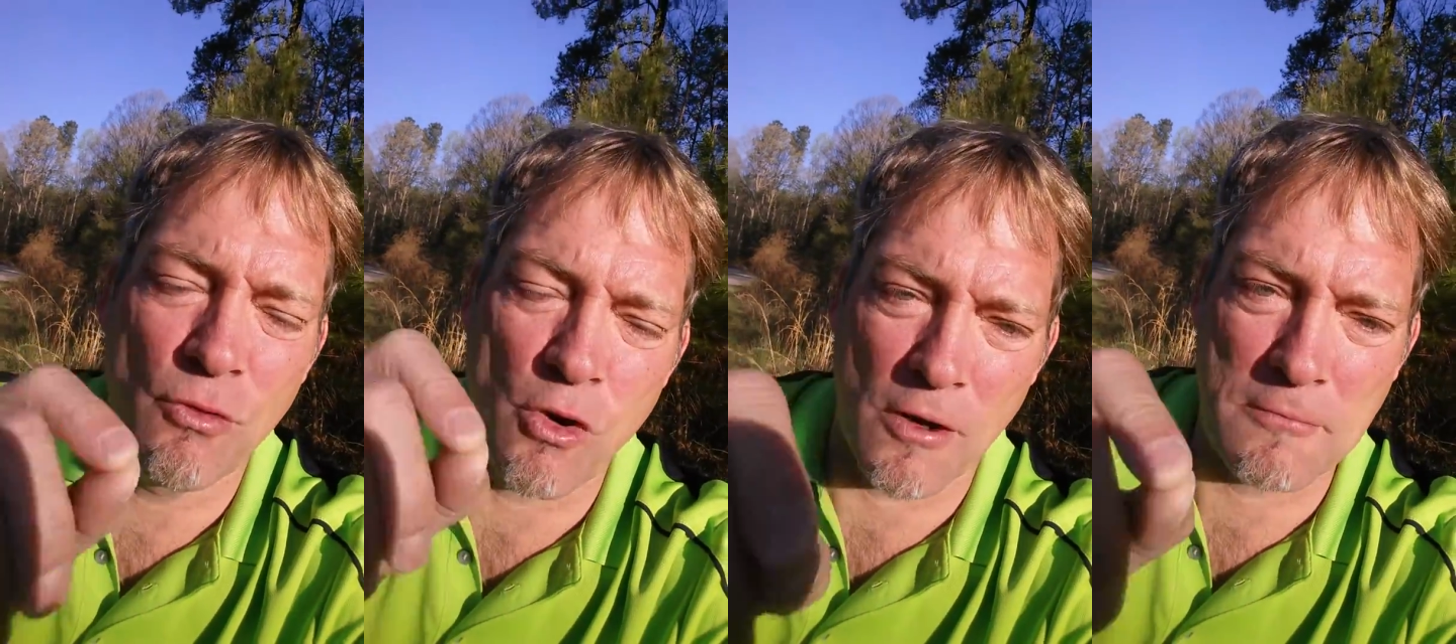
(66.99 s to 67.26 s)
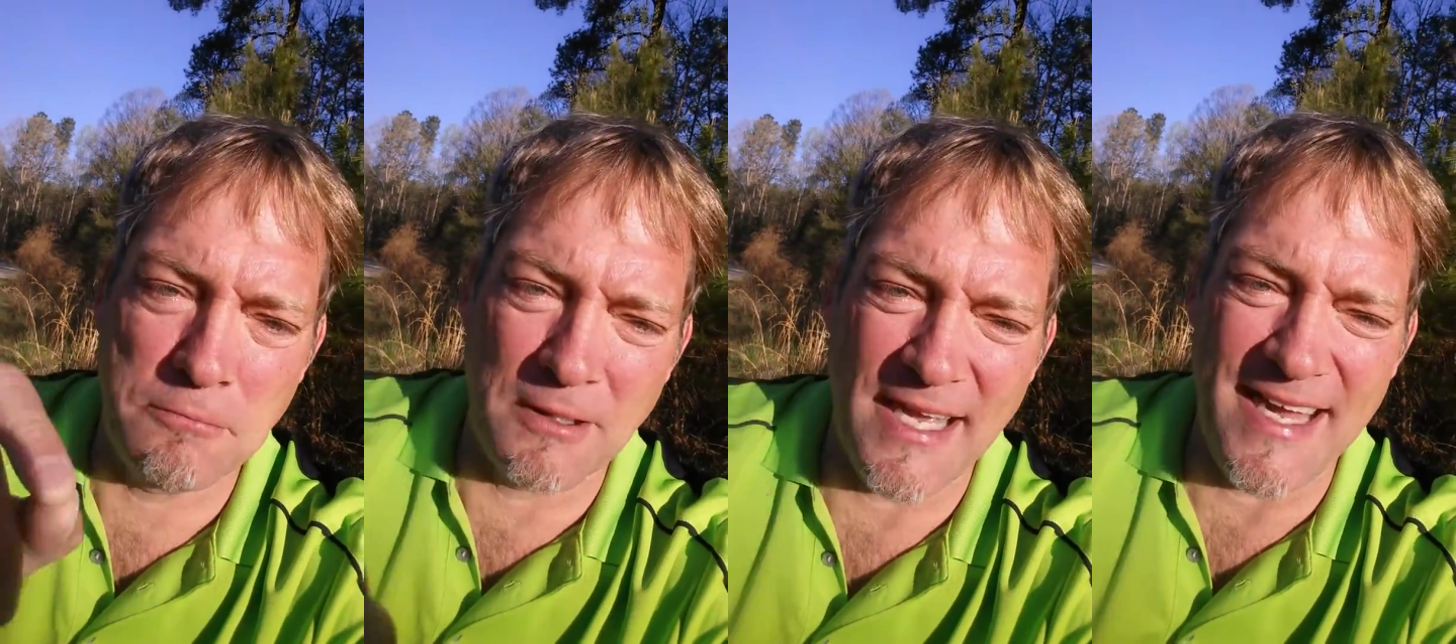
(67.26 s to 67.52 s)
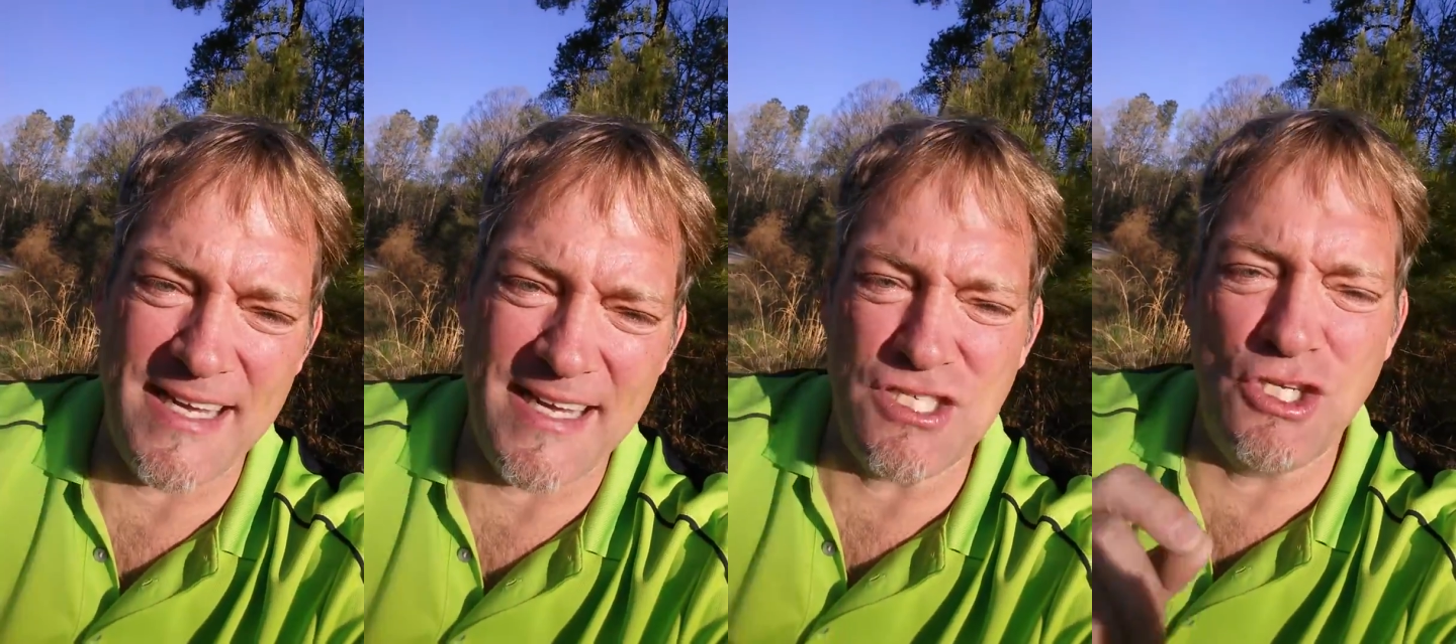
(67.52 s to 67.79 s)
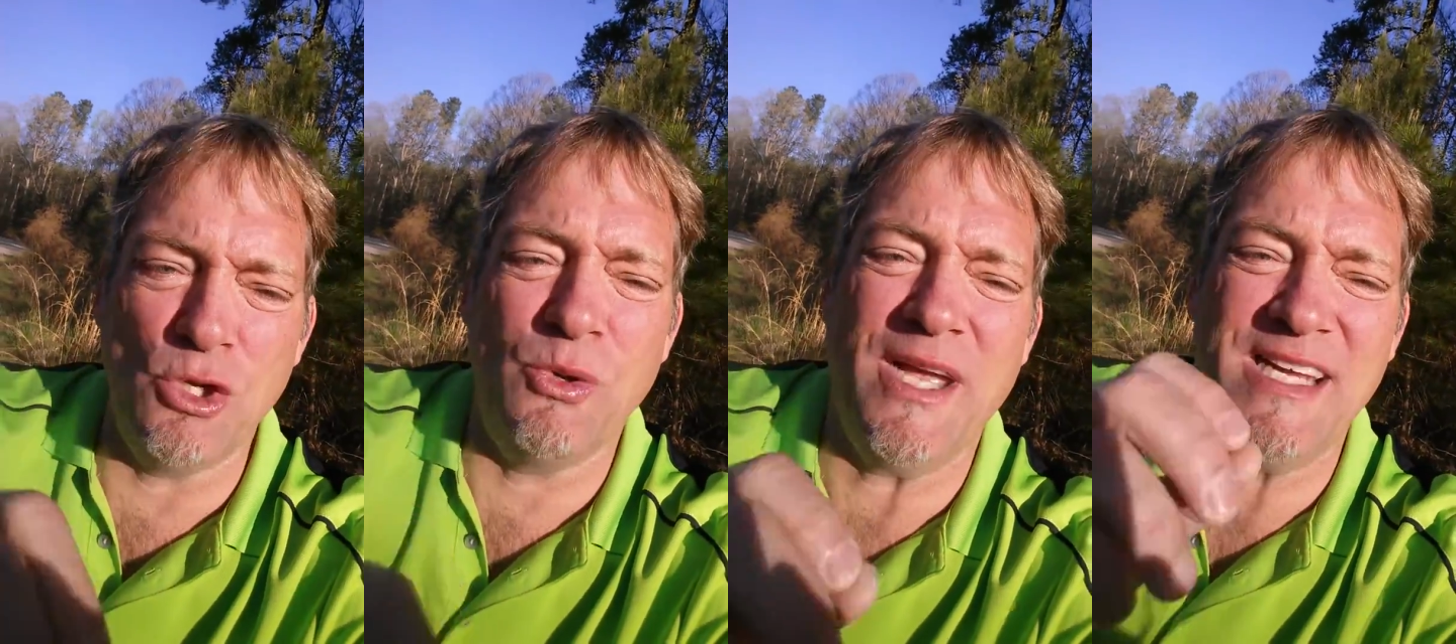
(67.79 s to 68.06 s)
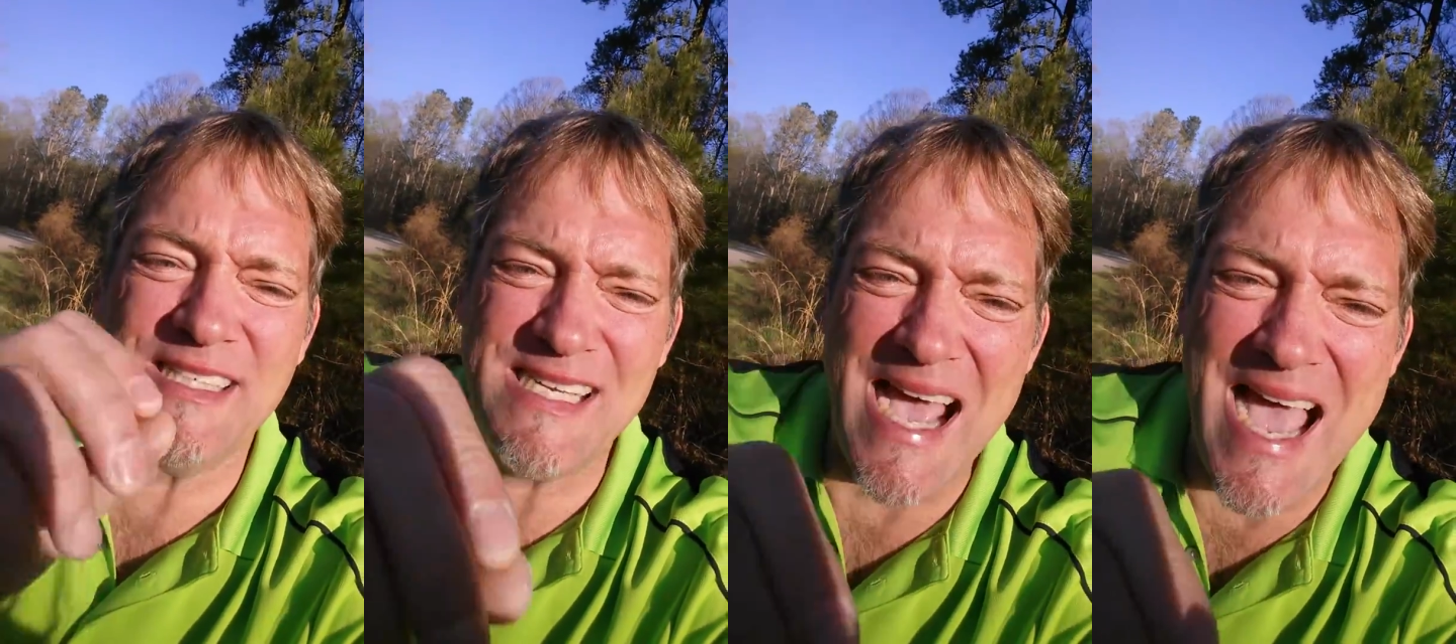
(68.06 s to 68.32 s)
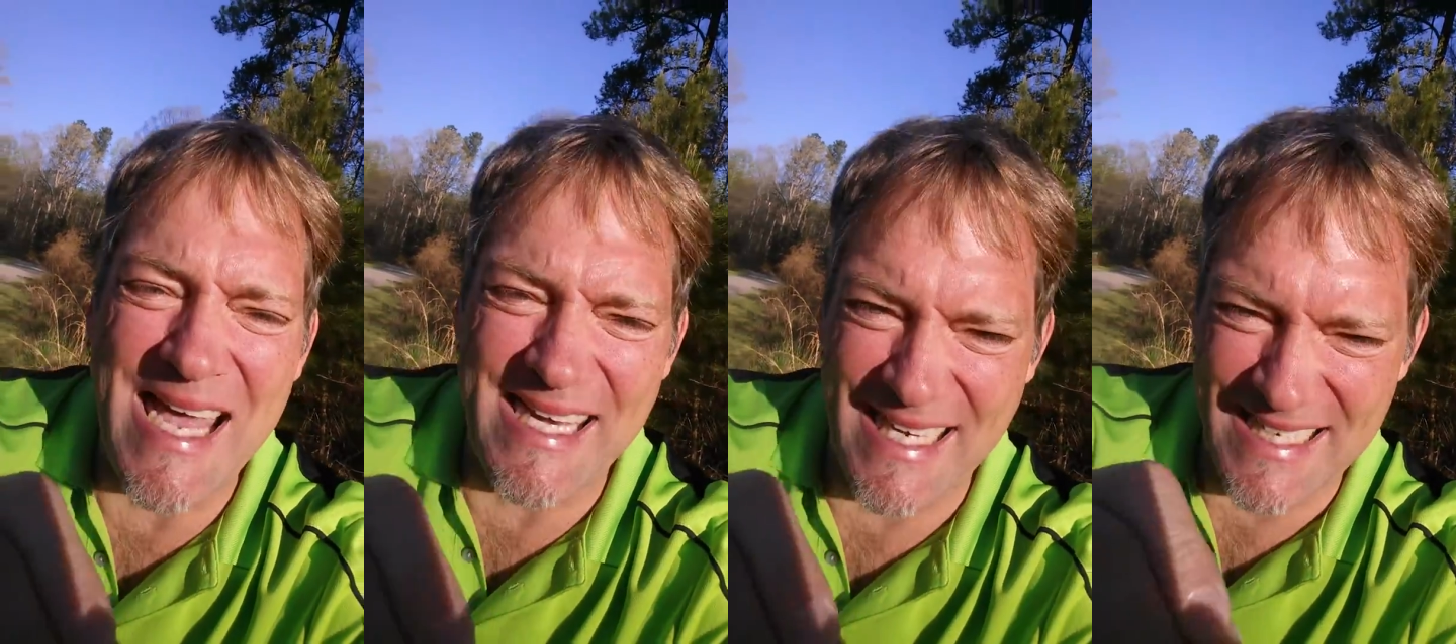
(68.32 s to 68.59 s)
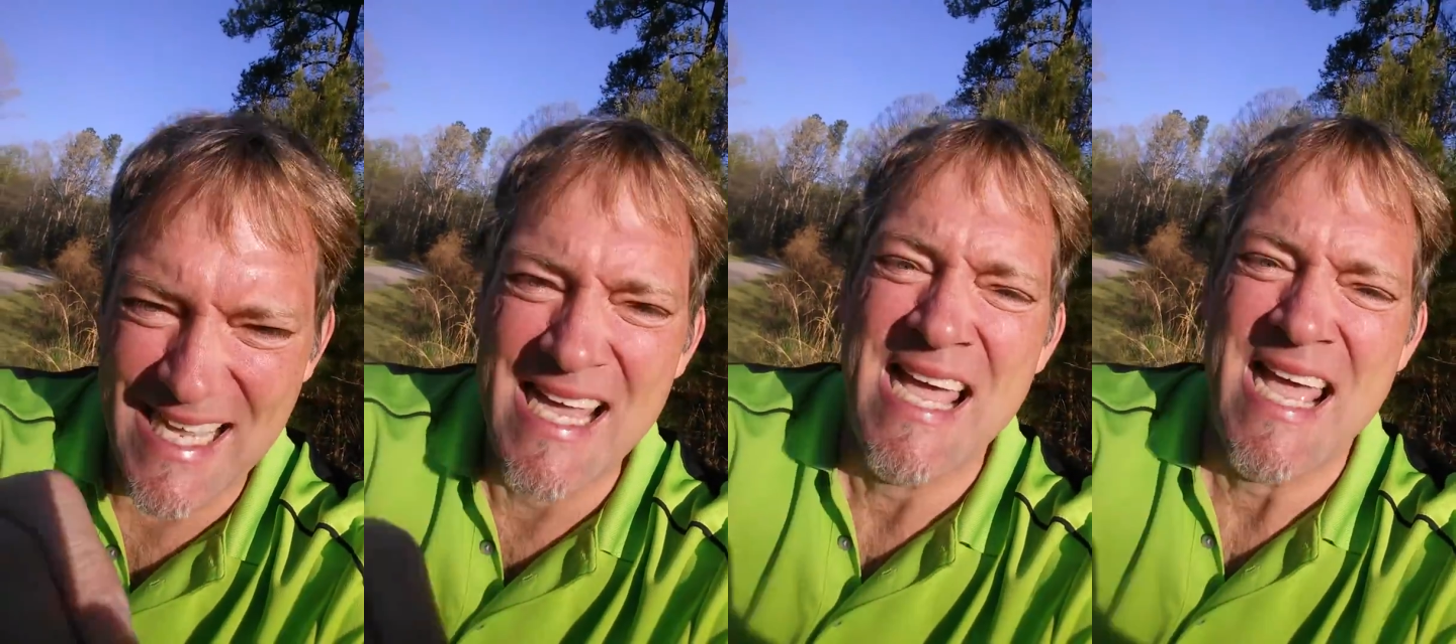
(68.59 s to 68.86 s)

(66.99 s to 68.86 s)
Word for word: work, play, doing, dining,